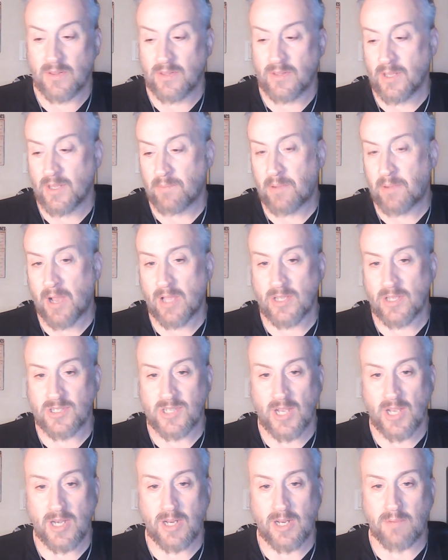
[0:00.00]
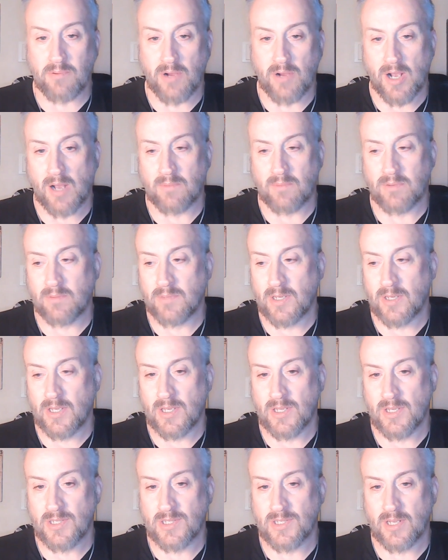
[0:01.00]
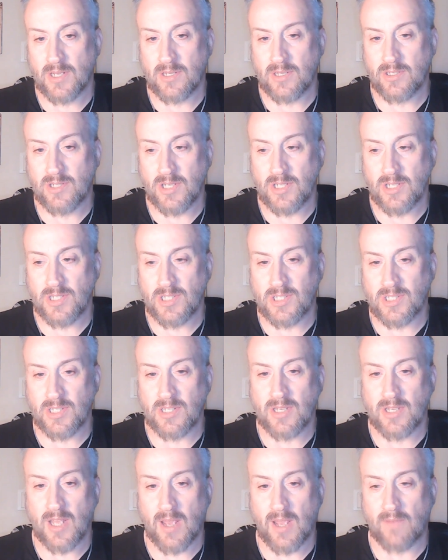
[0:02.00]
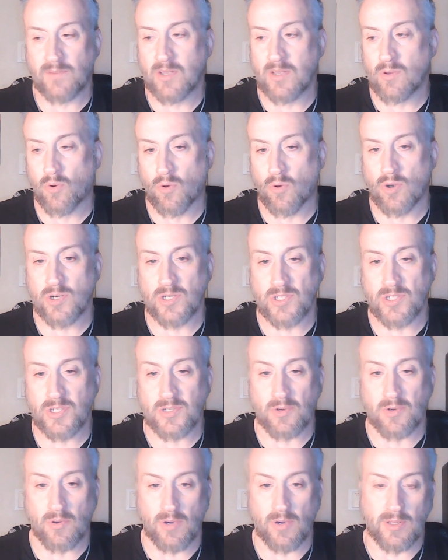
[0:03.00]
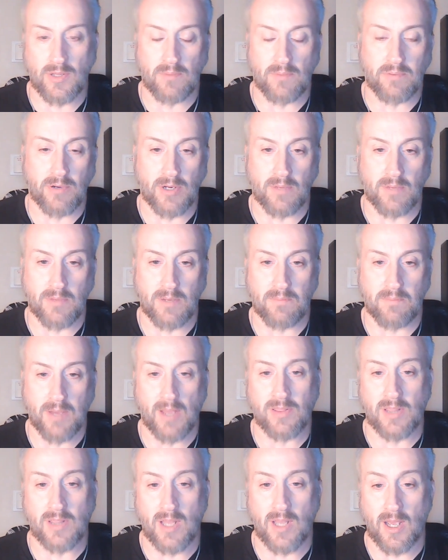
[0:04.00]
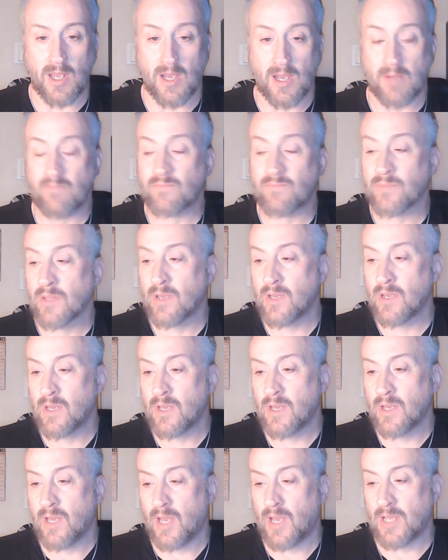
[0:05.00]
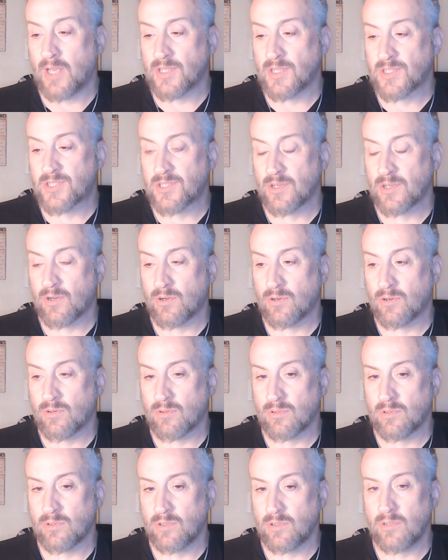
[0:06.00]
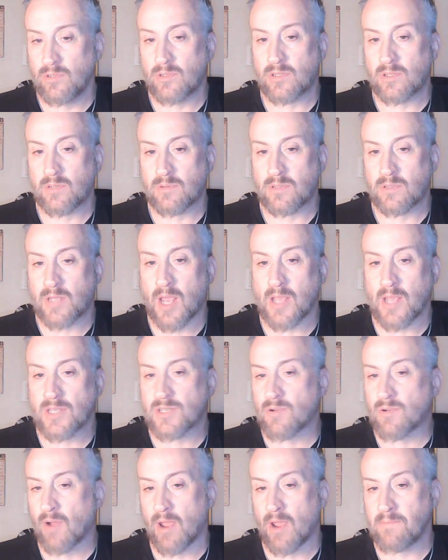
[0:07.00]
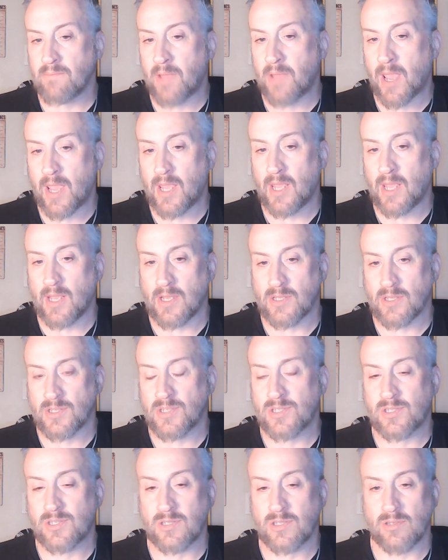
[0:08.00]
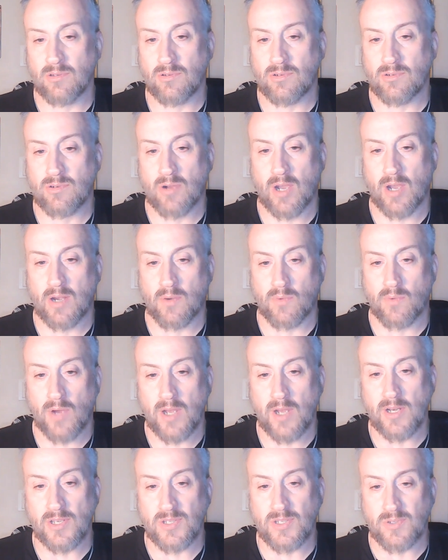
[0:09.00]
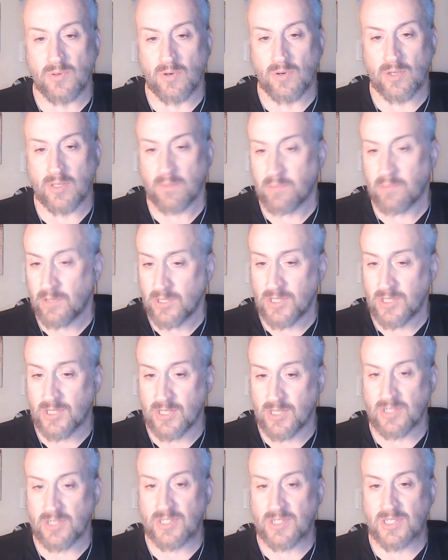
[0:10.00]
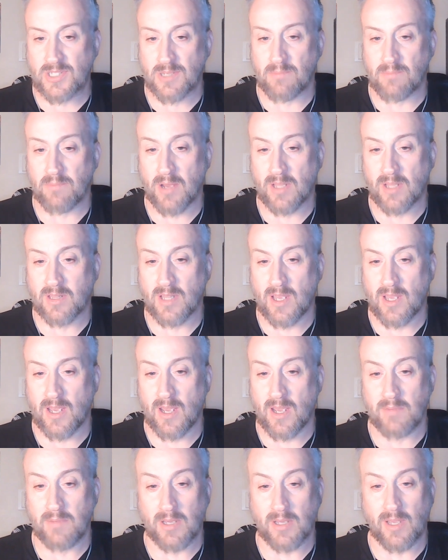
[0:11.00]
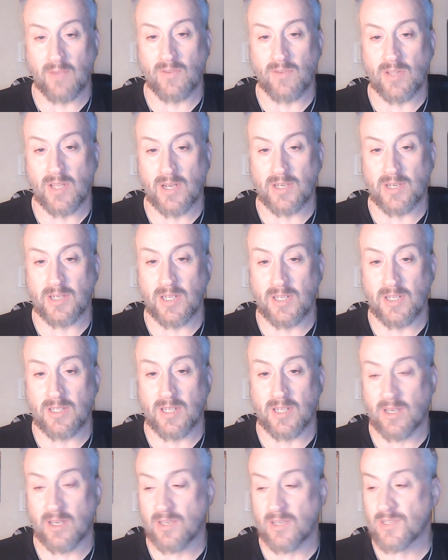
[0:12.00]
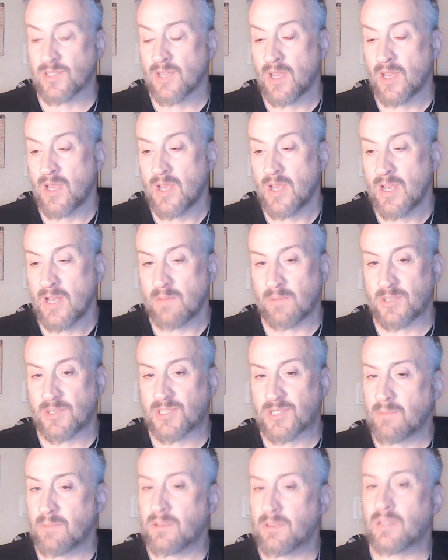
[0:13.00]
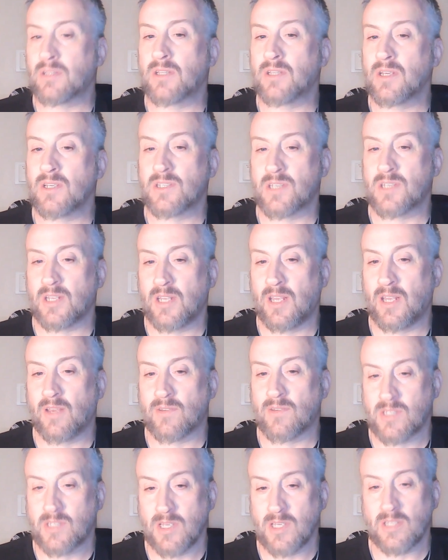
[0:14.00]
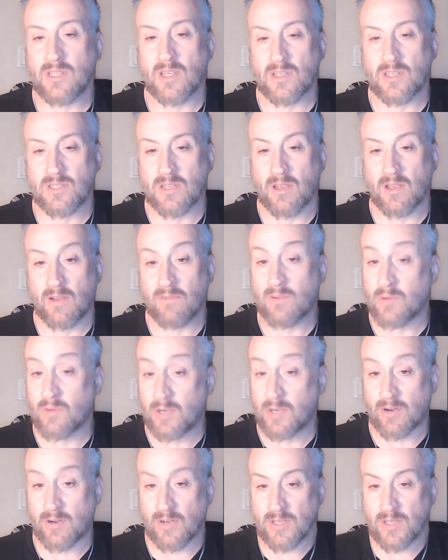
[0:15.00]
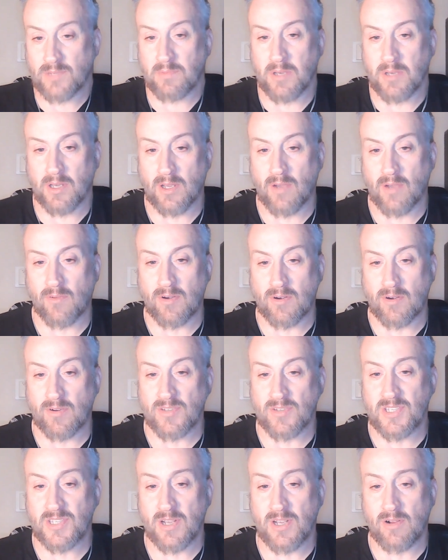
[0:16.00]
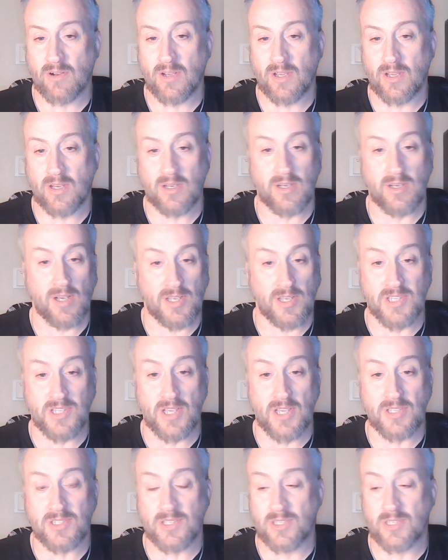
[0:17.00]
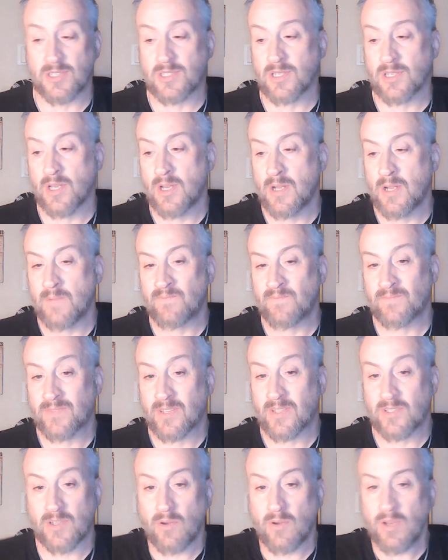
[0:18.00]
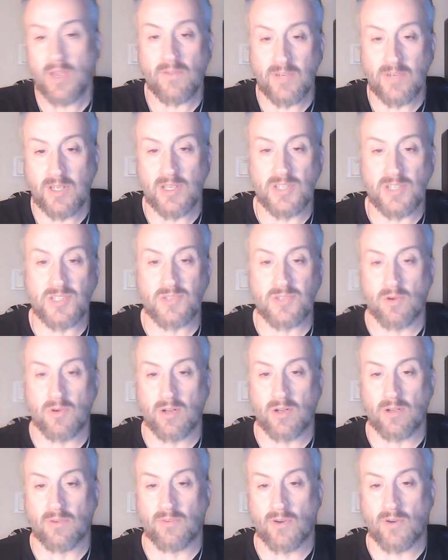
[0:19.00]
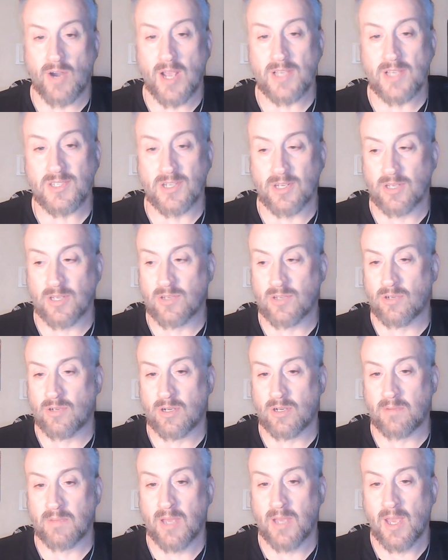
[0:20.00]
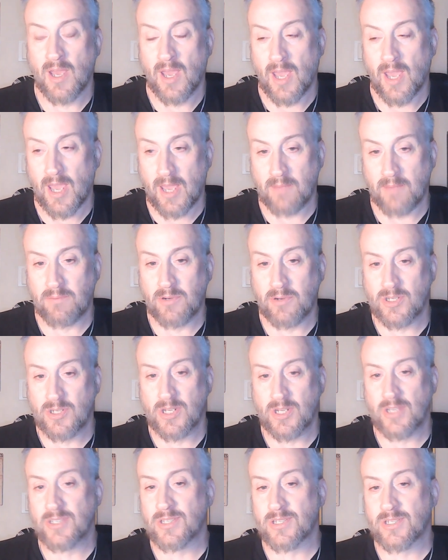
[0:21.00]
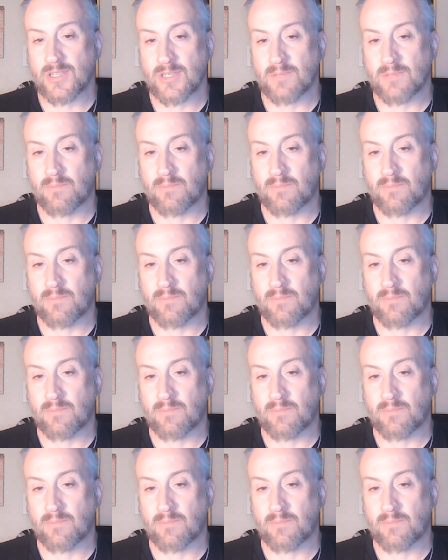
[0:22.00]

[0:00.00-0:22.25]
The apologetic problem is that Jesus didn't have the origin story that put him in Bethlehem. And so Luke takes great pains to try to write a story that puts Jesus in Bethlehem and give a lot of details. But some of the things that he gives details of, Quirinius being governor of Syria, a census, don't have any historical veracity to them and put Jesus'